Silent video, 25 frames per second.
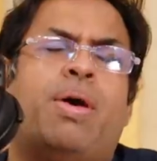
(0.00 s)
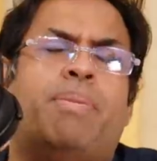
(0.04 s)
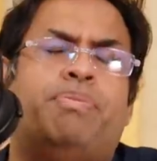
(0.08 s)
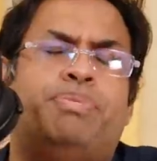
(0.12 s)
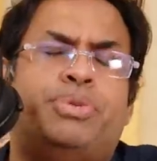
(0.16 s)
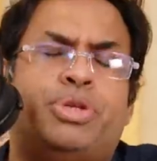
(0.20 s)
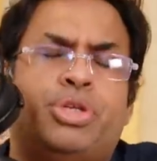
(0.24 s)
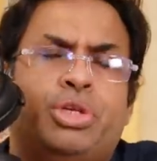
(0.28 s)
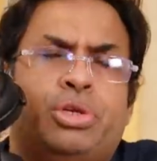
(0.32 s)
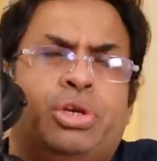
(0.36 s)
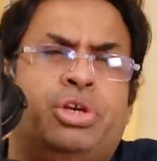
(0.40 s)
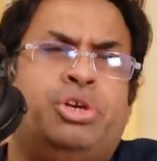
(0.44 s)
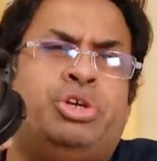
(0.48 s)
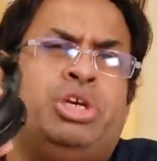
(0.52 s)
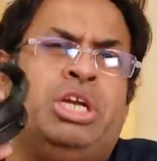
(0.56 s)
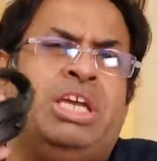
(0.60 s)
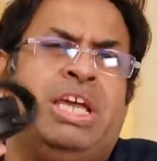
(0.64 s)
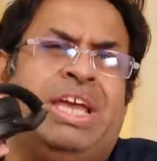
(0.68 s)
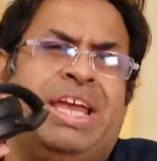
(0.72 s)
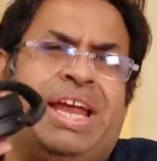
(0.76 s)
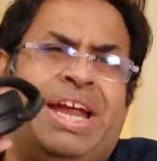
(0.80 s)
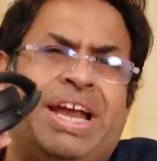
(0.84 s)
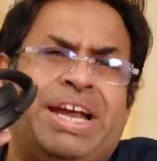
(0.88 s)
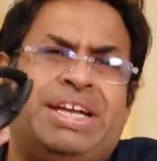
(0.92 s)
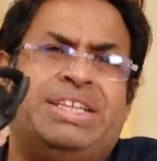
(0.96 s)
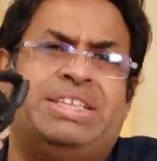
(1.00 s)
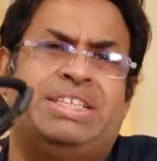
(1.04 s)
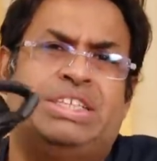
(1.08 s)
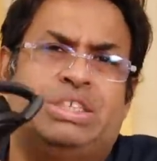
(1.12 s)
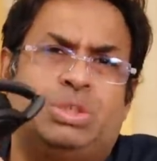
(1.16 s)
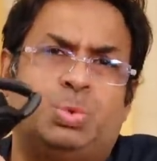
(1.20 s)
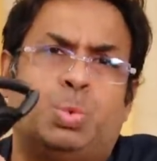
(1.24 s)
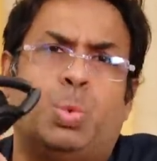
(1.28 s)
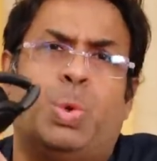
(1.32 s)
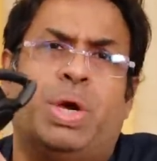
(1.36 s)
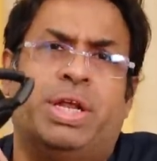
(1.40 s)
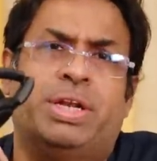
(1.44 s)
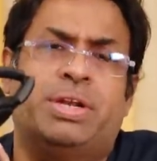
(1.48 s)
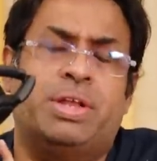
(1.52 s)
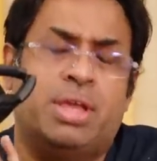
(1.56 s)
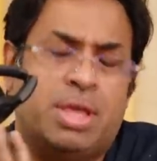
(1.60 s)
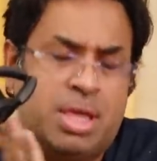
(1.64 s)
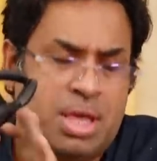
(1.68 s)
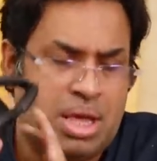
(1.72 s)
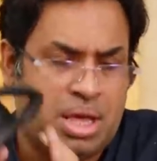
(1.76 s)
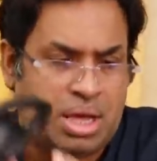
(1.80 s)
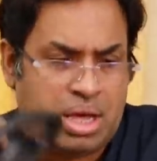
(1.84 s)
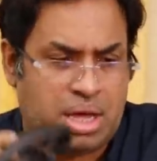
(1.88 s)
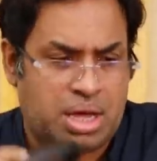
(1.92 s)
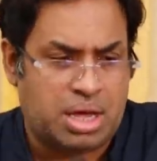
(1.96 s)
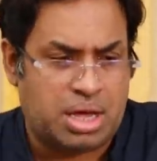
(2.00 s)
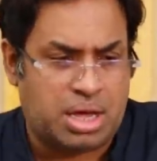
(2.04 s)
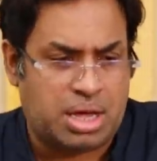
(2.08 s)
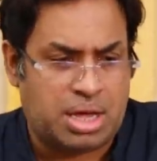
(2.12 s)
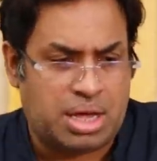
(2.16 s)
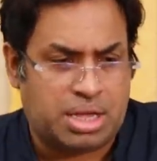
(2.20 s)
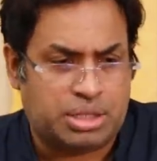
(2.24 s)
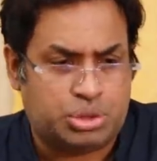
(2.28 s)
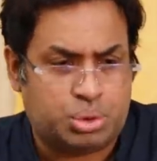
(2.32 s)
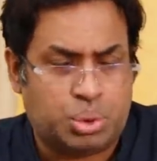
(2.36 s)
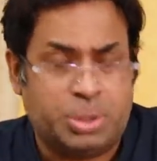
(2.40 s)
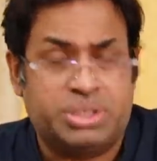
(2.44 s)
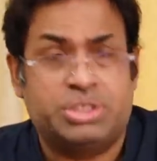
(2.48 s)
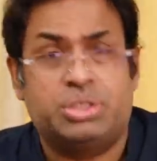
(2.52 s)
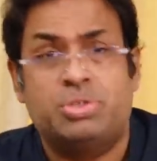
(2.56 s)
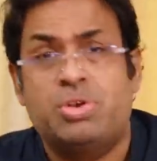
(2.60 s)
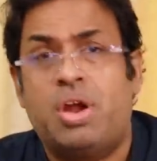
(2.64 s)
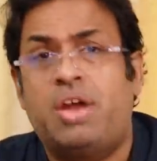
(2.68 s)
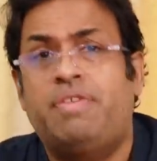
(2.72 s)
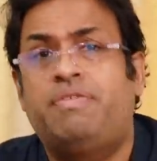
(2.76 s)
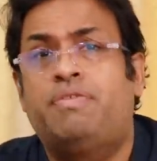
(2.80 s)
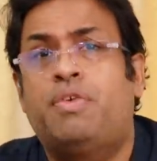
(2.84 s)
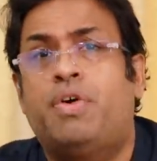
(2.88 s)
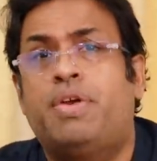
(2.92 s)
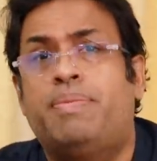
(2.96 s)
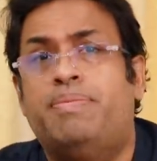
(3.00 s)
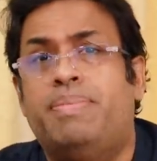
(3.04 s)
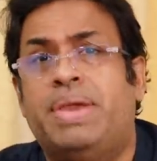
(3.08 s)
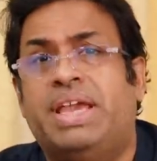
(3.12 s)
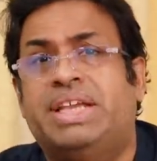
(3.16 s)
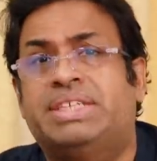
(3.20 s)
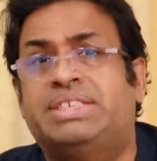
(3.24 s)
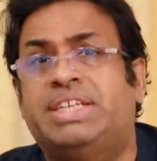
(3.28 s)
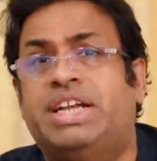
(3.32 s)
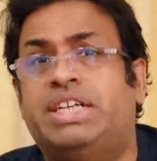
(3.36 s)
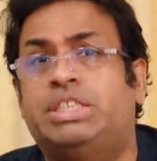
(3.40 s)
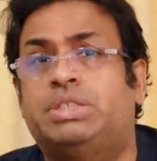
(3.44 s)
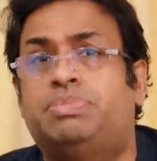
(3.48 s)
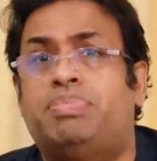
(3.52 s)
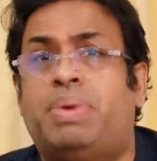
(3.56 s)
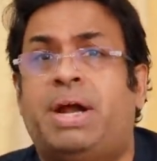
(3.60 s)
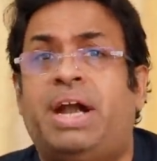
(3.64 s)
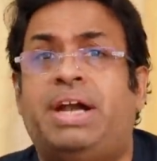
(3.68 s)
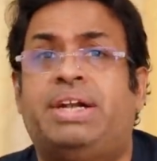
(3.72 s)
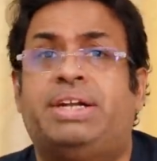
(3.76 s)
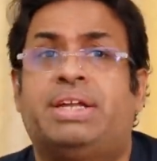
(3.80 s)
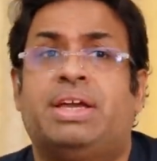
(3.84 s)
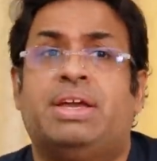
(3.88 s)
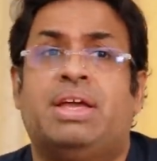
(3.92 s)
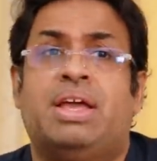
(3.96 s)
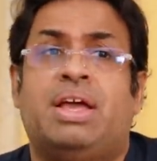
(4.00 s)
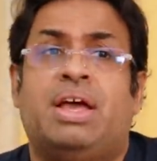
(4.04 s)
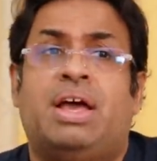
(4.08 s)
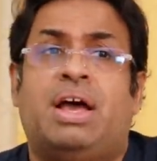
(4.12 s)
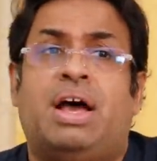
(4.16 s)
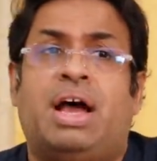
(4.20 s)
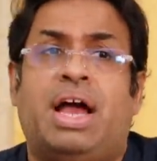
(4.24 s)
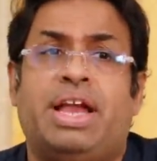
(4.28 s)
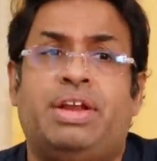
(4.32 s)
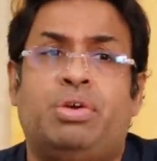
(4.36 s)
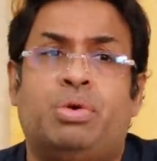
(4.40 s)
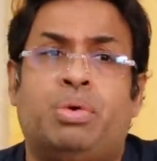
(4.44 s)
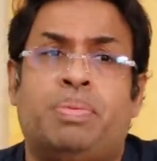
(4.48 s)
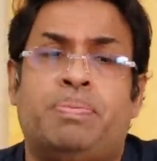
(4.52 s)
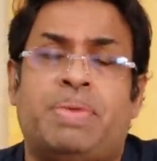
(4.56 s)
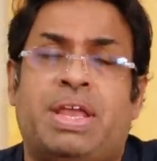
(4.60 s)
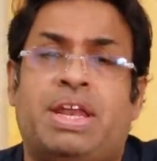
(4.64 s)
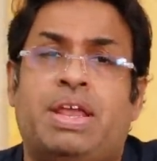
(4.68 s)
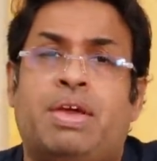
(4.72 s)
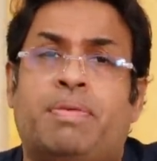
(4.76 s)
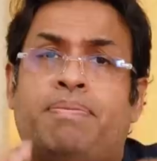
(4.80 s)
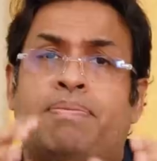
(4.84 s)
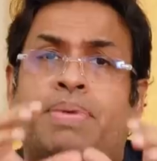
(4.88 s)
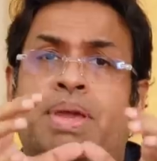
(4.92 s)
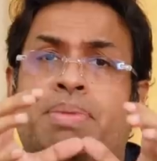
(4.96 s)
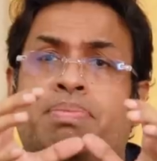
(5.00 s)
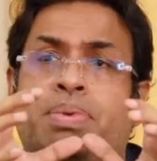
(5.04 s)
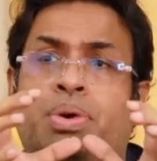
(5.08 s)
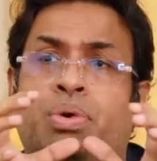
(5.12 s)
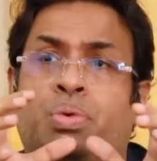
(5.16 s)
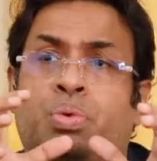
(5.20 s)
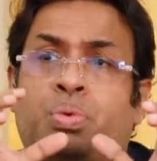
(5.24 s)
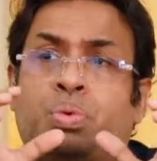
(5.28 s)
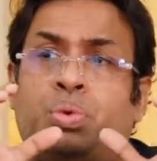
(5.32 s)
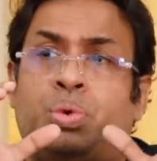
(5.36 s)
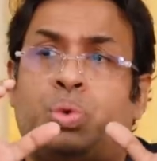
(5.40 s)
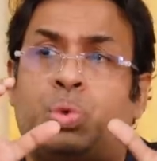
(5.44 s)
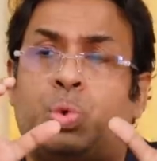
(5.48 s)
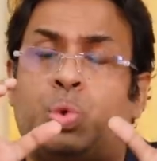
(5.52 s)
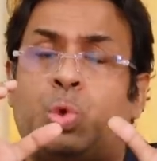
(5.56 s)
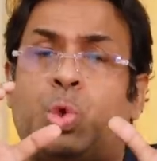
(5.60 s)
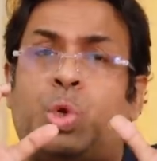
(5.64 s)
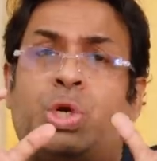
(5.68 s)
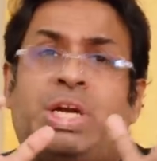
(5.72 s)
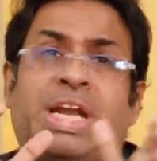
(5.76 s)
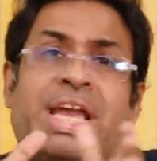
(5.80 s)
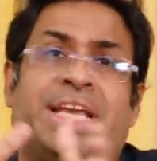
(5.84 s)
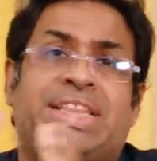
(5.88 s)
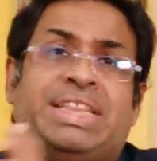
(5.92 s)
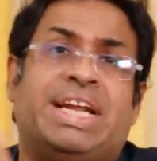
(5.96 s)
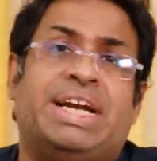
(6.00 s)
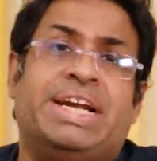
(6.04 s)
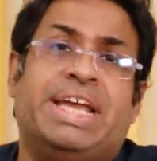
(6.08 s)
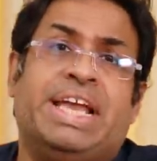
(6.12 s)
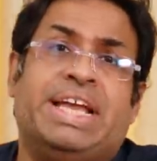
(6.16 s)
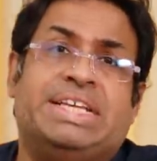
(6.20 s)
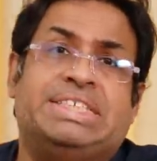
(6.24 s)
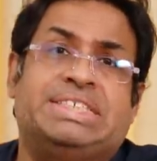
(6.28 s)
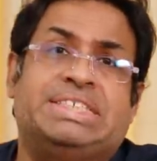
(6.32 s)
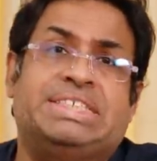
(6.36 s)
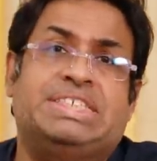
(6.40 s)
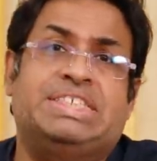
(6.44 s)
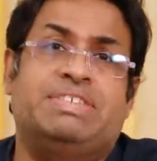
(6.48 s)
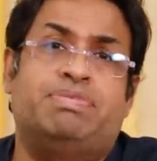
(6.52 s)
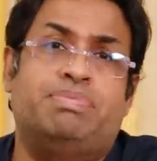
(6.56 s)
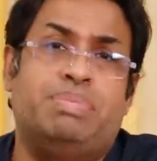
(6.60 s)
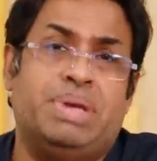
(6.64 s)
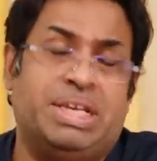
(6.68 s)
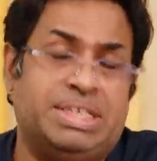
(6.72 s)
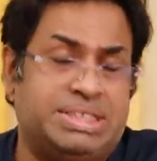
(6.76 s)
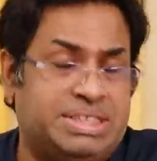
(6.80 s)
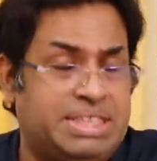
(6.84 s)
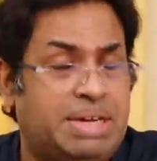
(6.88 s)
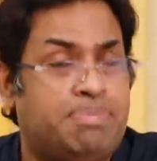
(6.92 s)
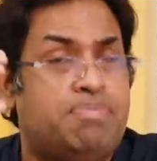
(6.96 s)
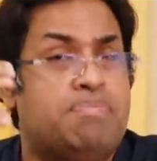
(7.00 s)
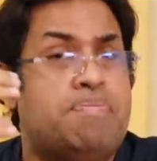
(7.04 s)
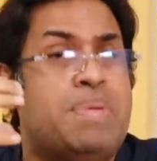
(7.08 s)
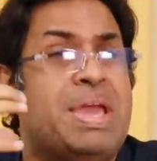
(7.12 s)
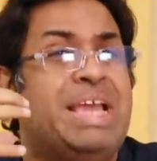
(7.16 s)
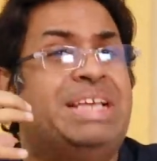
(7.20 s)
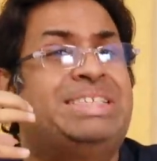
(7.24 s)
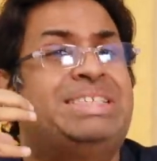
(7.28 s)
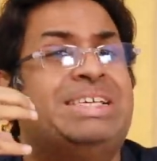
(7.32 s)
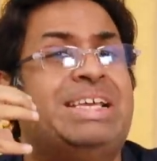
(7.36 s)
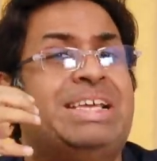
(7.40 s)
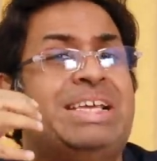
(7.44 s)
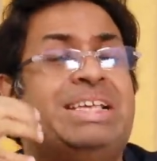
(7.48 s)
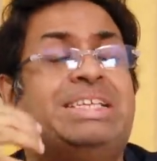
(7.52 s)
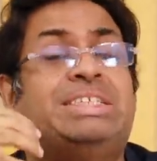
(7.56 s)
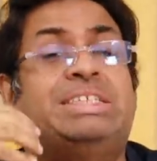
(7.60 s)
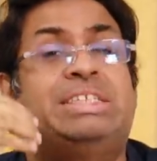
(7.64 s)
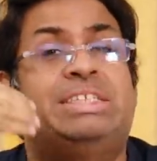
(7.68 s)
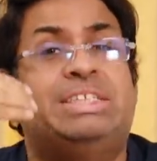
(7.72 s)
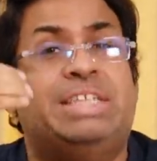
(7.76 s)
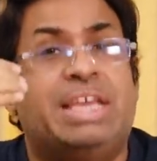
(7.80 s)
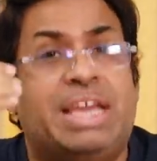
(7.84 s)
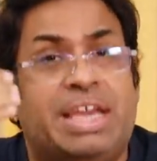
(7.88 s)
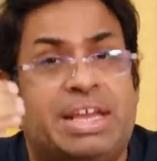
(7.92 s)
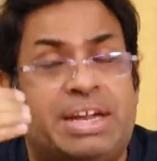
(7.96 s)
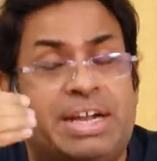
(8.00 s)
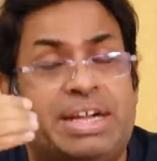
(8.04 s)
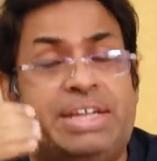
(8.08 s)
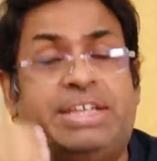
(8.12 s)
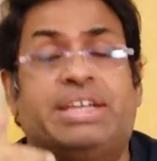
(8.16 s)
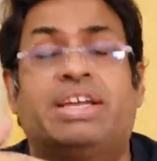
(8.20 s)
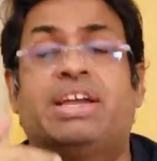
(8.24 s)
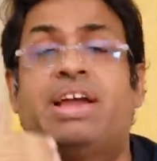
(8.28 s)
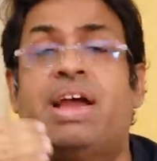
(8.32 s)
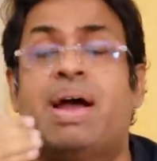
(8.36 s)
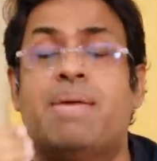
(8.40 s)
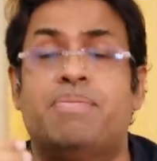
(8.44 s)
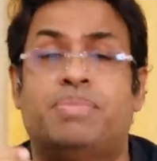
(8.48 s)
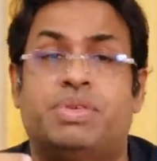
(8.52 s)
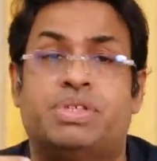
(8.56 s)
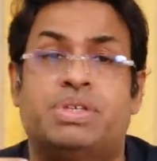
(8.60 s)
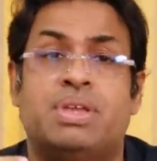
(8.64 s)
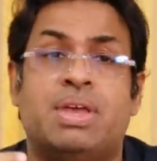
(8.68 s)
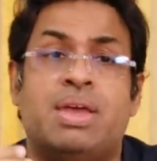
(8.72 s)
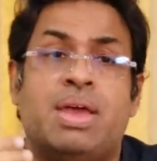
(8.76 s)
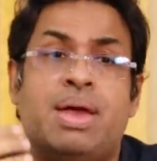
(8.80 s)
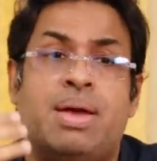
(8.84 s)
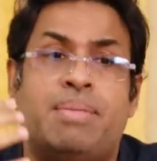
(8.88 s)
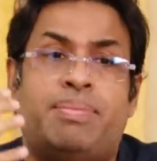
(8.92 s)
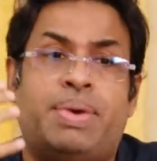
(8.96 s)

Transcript: absolutely hate this one. So it's not for bass heads, but I know many of people who do not like that excessive bass. The bass is there, it comes.